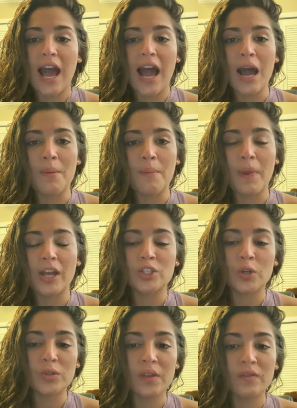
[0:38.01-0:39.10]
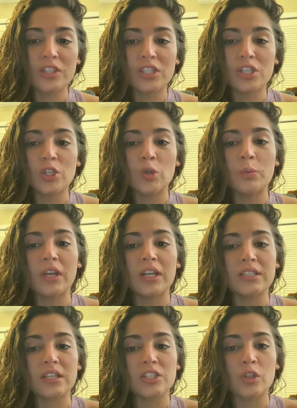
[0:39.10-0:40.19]
I chose FGCU
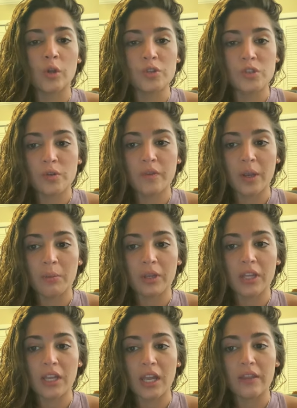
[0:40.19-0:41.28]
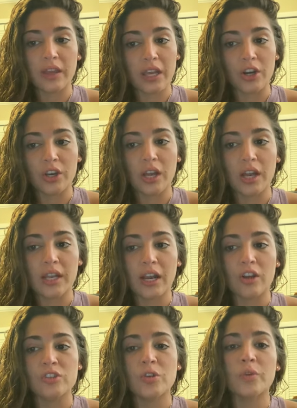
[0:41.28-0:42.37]
because it is close to family in the area, and I
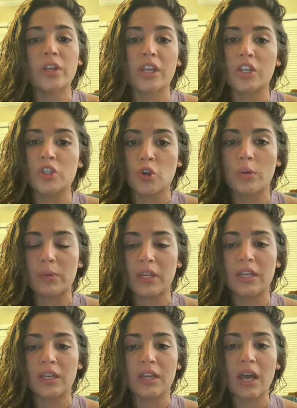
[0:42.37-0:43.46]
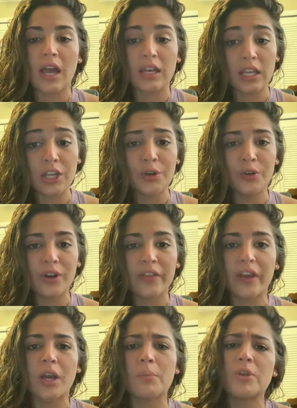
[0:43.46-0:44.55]
also really enjoy being an Eagle and
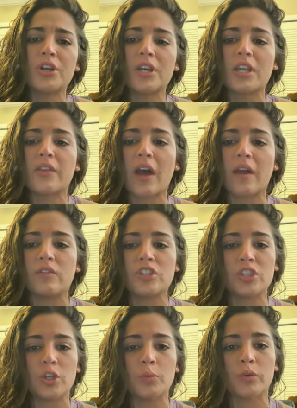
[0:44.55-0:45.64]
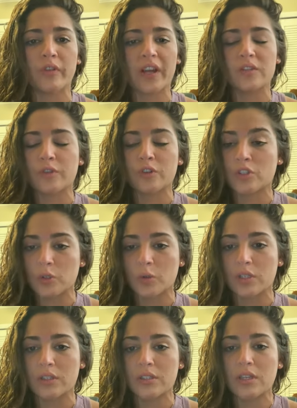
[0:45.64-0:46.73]
the community that FGCU provides for
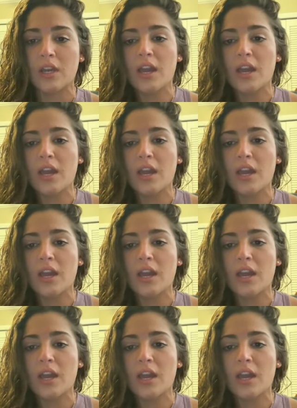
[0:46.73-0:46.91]
students.